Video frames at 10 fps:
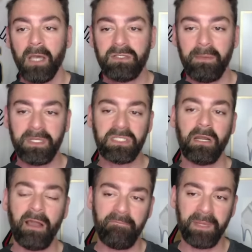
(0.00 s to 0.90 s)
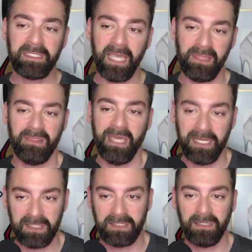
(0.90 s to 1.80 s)
So I'm going to start off by saying
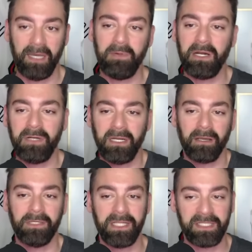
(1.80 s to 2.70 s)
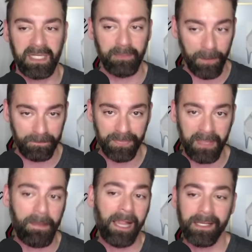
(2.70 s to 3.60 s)
this, and we don't need to go into this anymore.
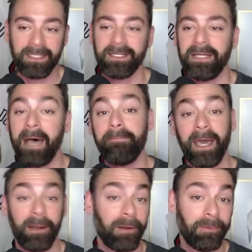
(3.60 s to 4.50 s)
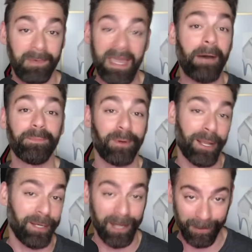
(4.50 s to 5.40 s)
The Pelicans are not better without
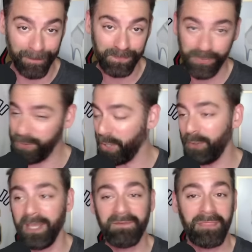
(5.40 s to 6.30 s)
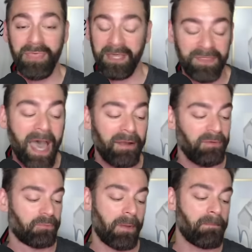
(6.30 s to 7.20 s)
Brandon Ingram. Don't even think that
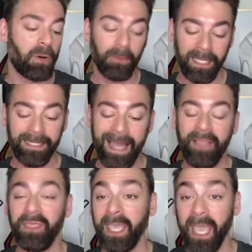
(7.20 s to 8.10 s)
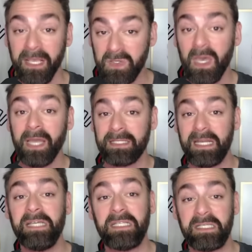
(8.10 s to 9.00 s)
remotely, not the case. It's
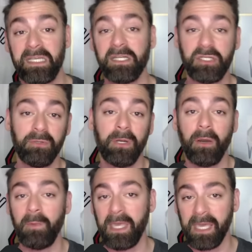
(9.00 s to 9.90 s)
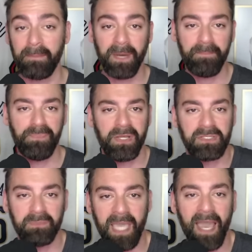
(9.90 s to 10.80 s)
nice to see a two and oh weekend, but there's
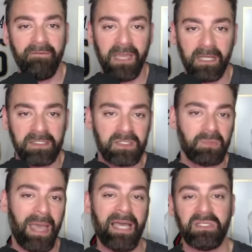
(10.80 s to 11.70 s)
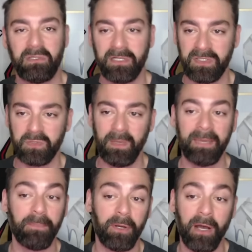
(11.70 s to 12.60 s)
some caveats and some asterisks we
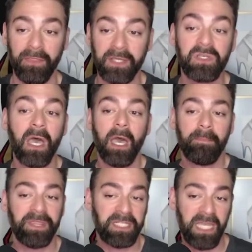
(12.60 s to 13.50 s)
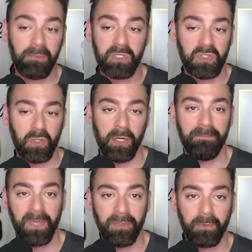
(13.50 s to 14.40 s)
can put on this. But the team was good,
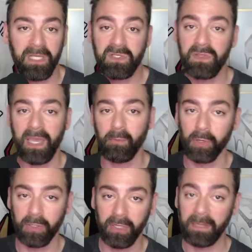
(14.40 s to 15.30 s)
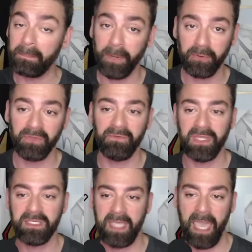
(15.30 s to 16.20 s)
and the reason they were good in both of
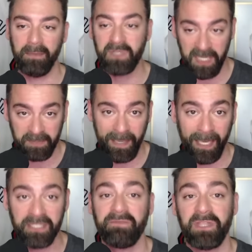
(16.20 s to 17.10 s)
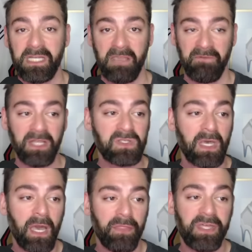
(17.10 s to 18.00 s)
these games is because of the defense.
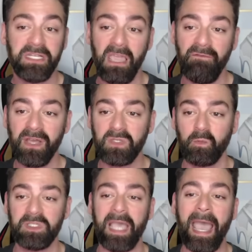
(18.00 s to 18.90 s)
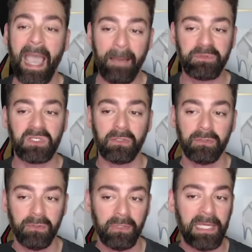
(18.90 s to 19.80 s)
The defense was
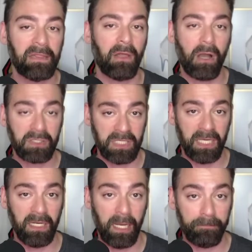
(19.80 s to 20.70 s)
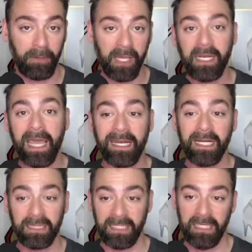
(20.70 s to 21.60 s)
absolutely locked in and playing at an
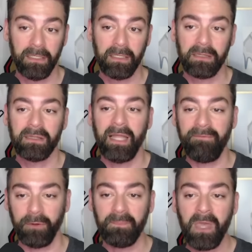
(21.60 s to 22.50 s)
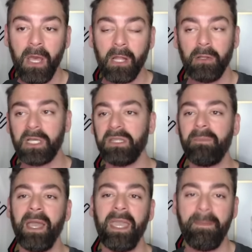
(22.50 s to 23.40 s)
elite level. Look at the
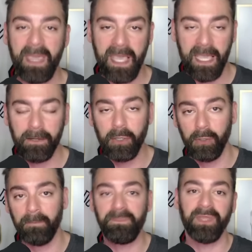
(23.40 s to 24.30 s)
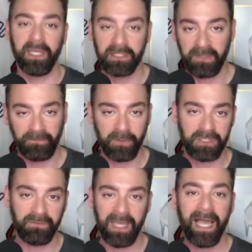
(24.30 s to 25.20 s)
Miami Heat, who, here's the
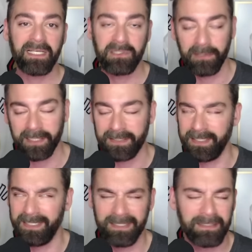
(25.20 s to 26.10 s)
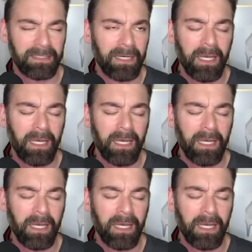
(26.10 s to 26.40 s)
first of the asterisks, is,